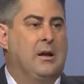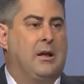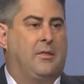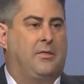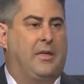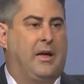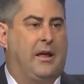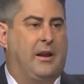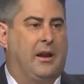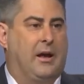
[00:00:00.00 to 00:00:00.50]

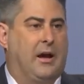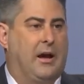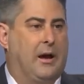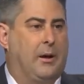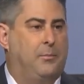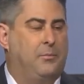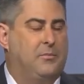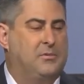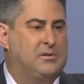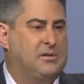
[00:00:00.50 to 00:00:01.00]

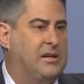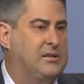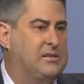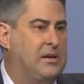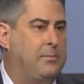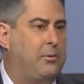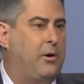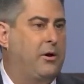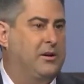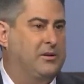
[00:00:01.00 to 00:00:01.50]
that sets
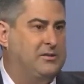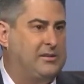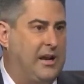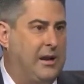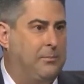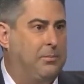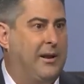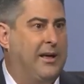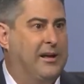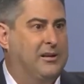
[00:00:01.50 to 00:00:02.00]
up our
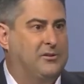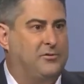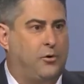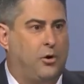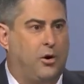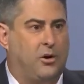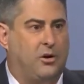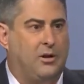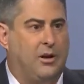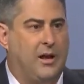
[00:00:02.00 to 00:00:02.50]
estate plans for
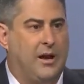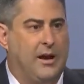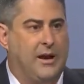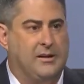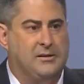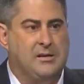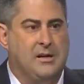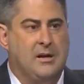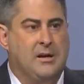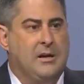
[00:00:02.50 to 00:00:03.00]
our
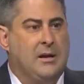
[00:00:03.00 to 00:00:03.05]
clients.